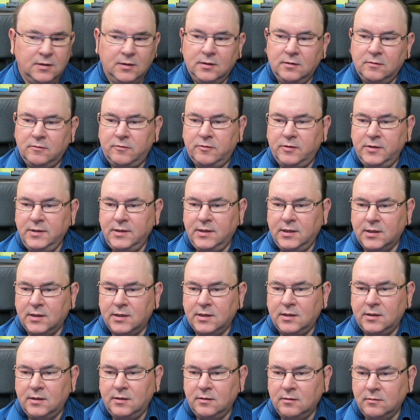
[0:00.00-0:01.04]

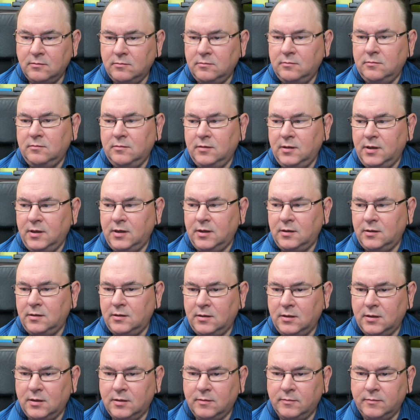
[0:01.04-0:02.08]
FreeCAD,
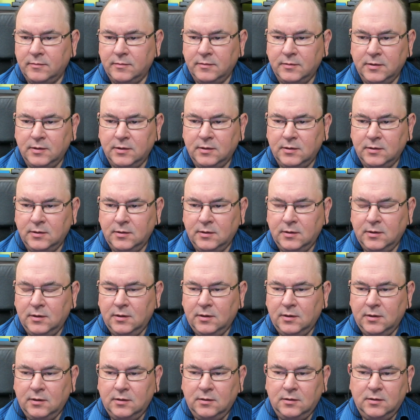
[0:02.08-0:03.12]
and
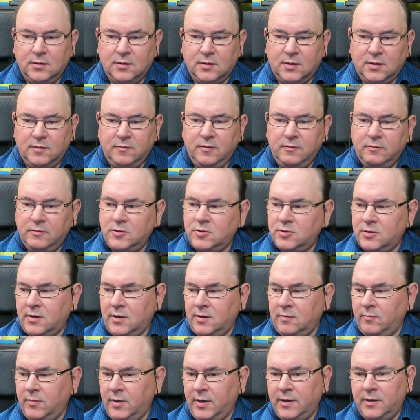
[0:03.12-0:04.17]
I've even tried
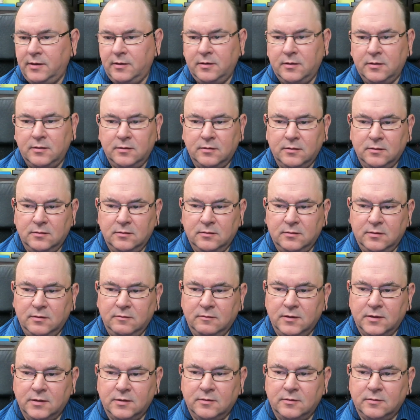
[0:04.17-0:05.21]
Blender, even
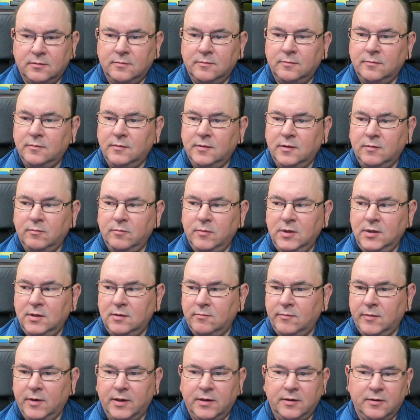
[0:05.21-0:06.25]
though me and
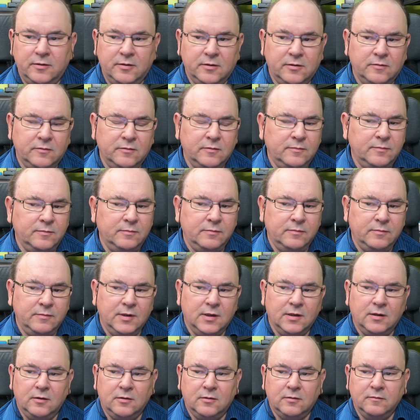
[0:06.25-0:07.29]
Blender don't get
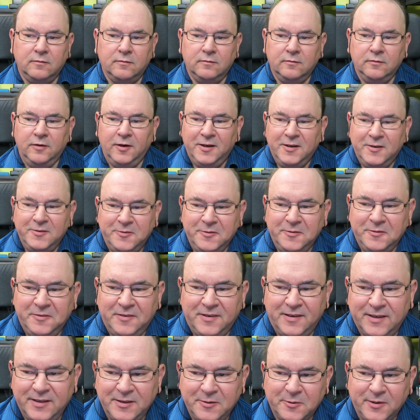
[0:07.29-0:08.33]
along very
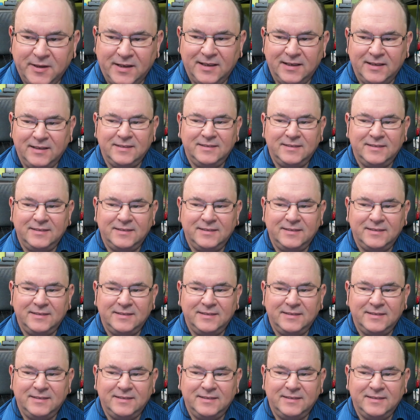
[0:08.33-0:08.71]
well.